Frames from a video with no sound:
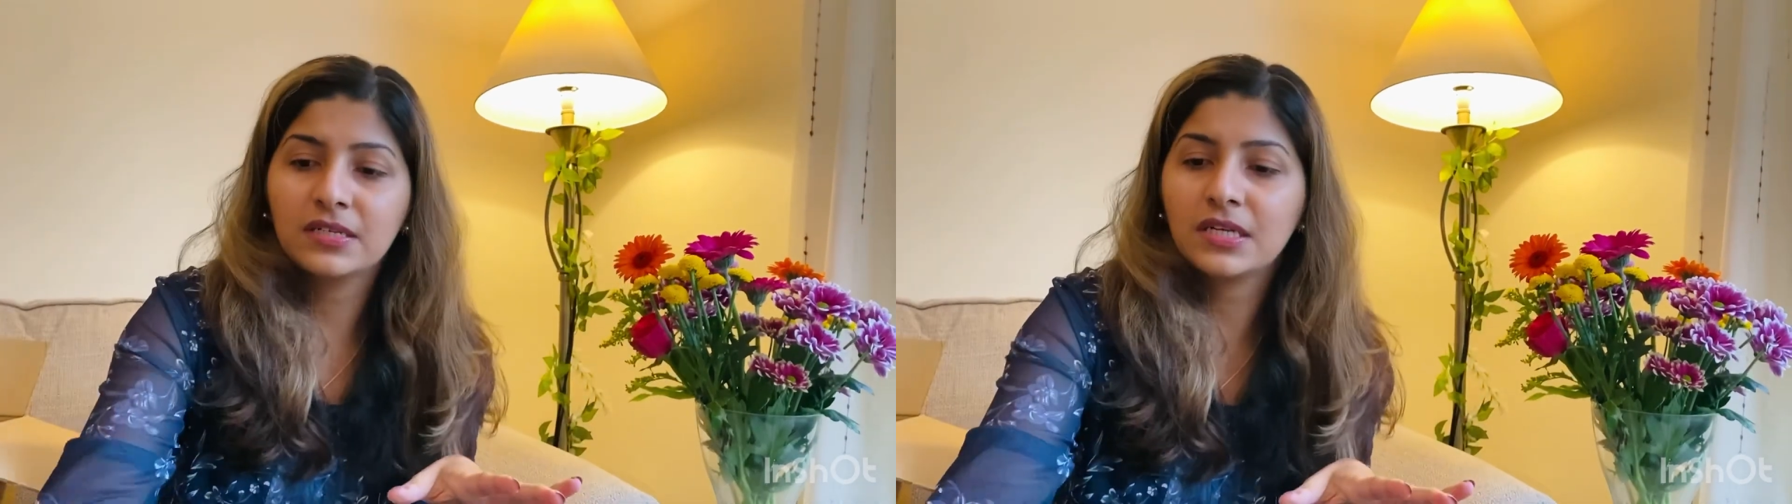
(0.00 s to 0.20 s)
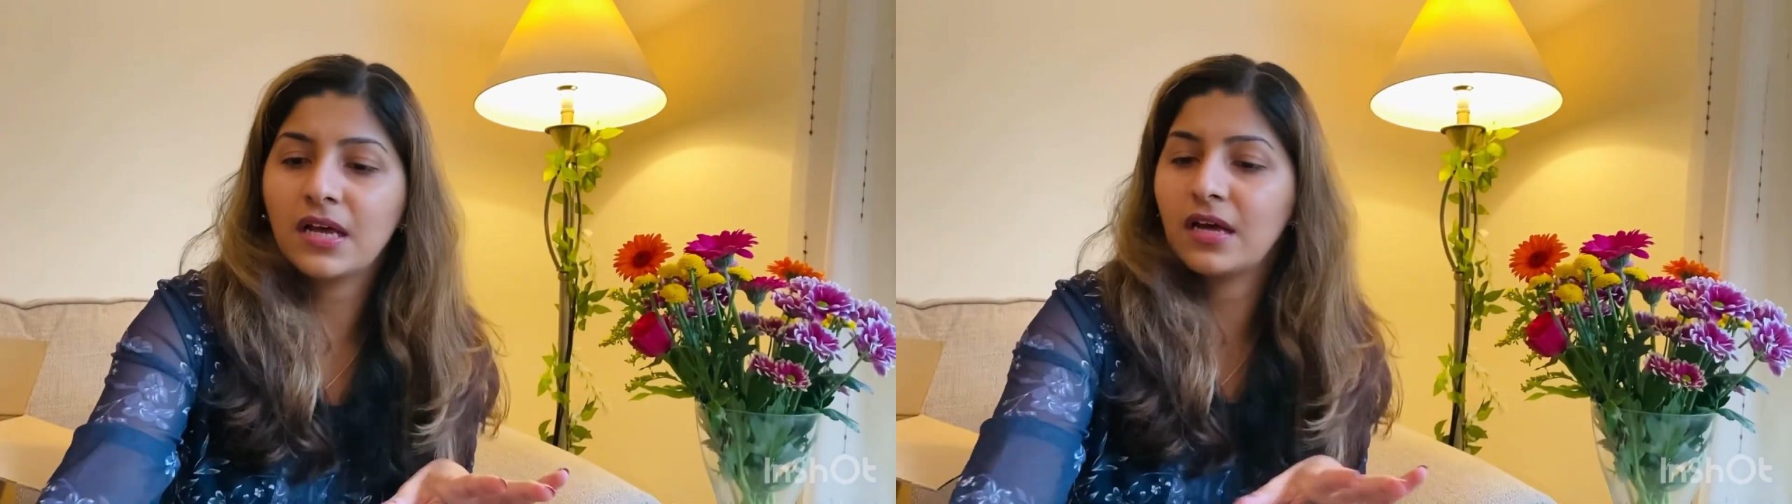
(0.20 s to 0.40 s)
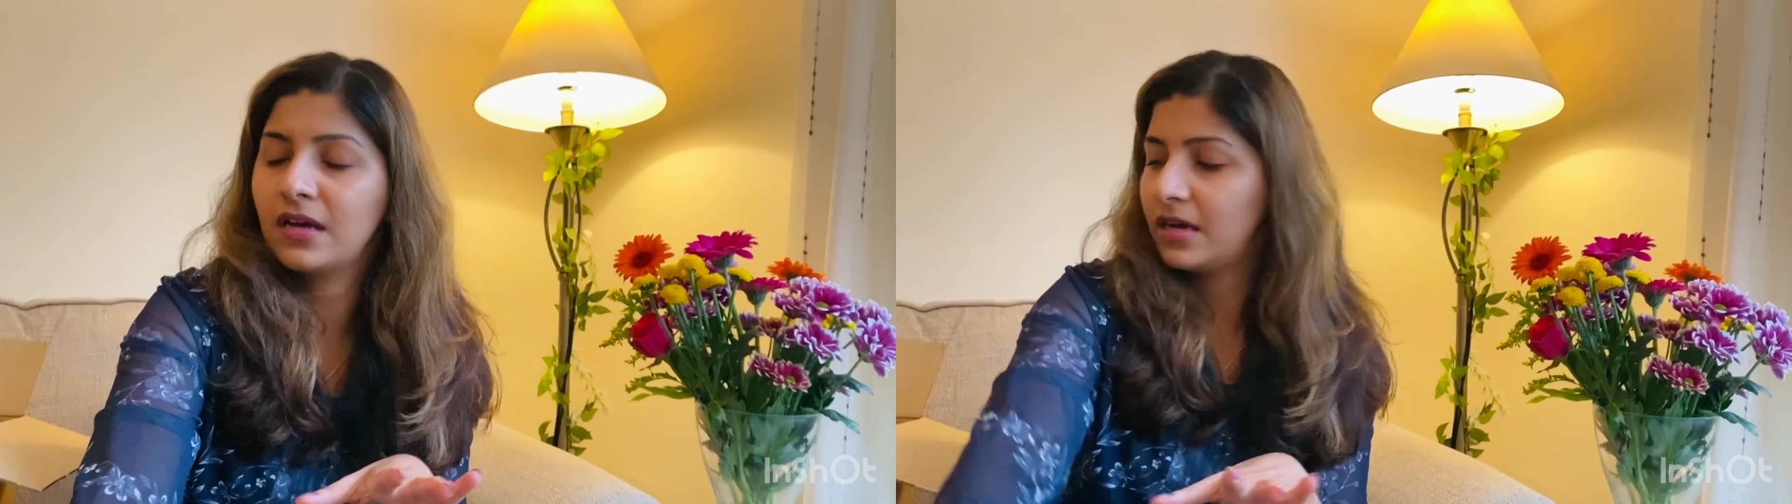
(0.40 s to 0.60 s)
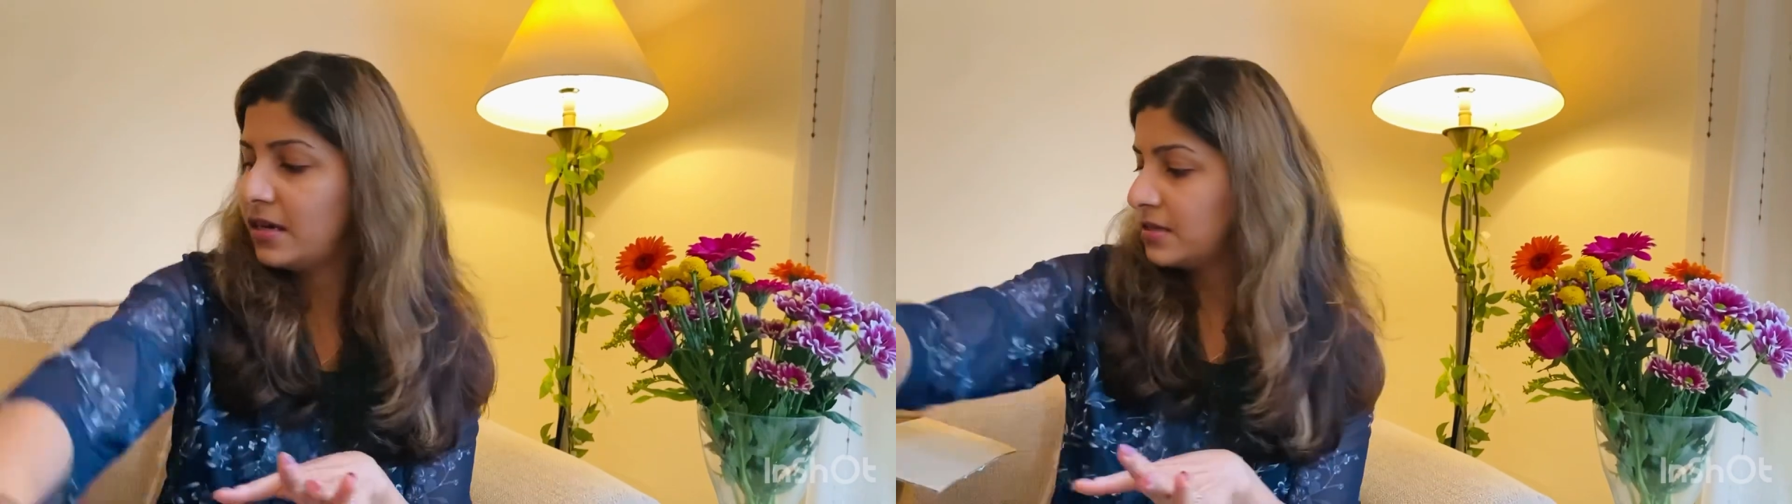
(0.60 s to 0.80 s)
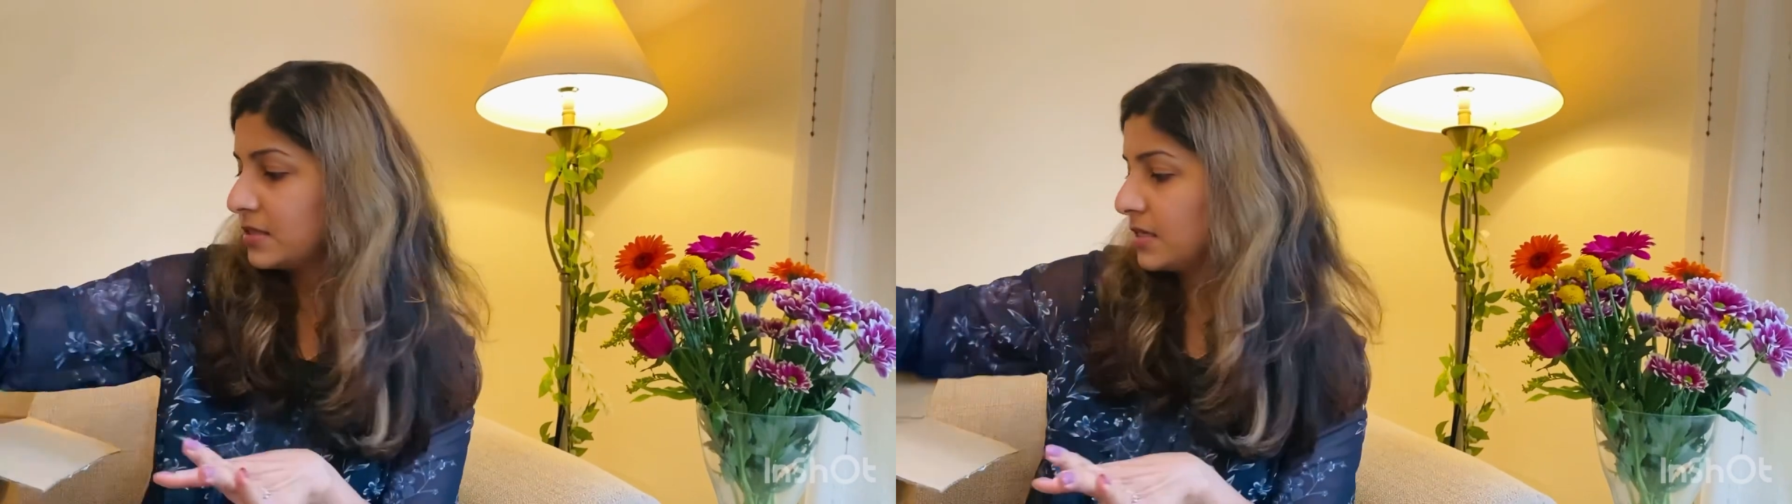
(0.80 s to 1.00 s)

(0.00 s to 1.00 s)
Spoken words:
And